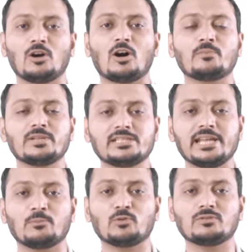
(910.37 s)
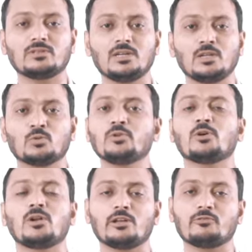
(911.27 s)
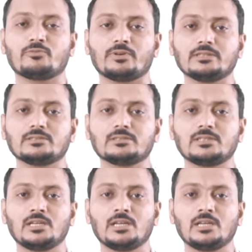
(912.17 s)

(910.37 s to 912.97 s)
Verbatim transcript: of this demo to your loved ones